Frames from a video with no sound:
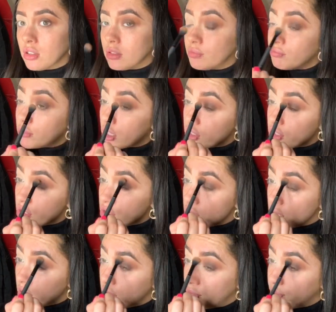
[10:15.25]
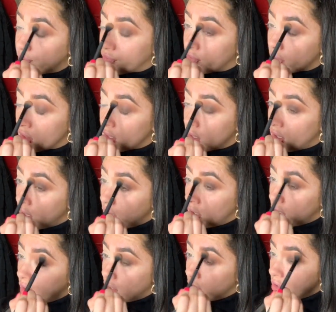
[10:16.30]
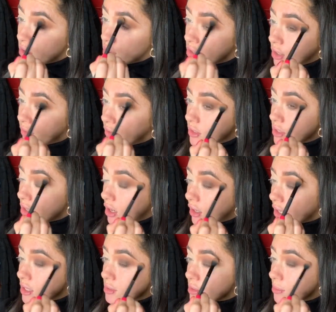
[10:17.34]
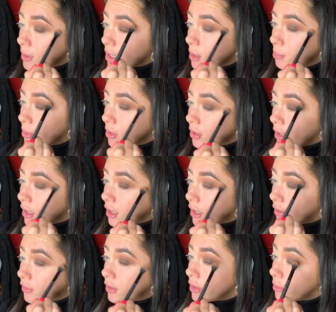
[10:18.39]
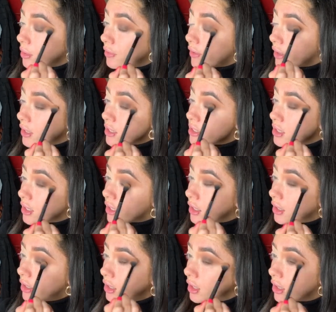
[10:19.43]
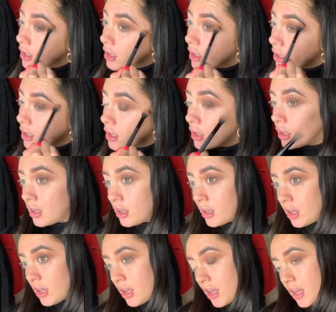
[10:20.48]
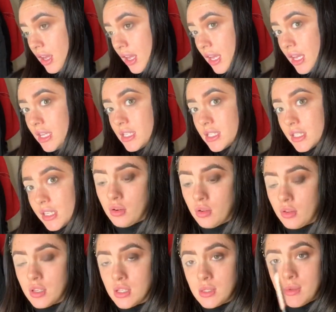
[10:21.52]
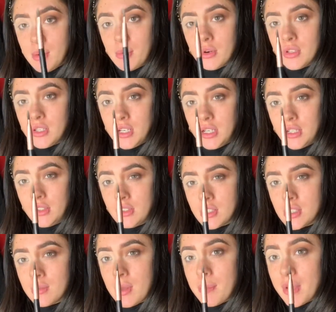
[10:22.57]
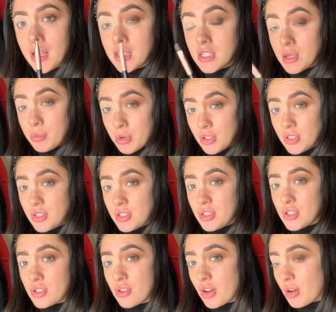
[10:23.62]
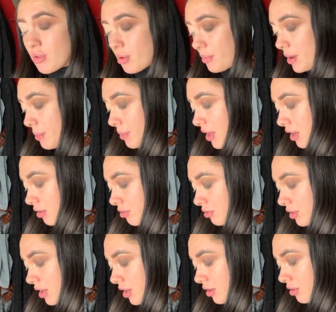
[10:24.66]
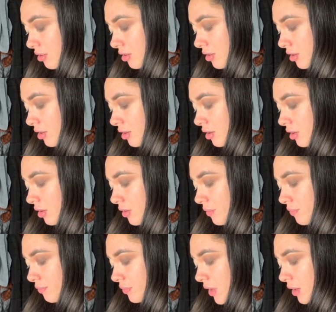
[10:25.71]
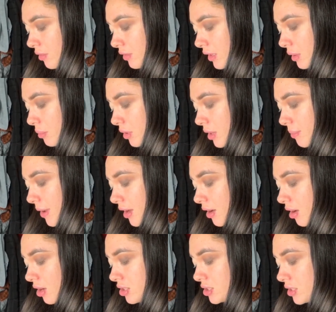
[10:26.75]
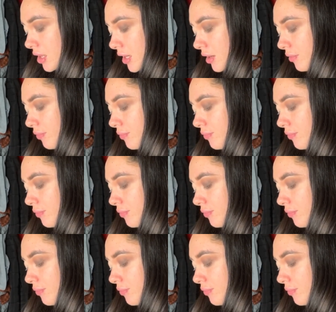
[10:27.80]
I'm not too sure. sure if it's not nice and like a plucky after we're finished I can easily on this wee brush here, this wee pencil brush, just going to go on with a black on that. I don't really want to buy harsh line.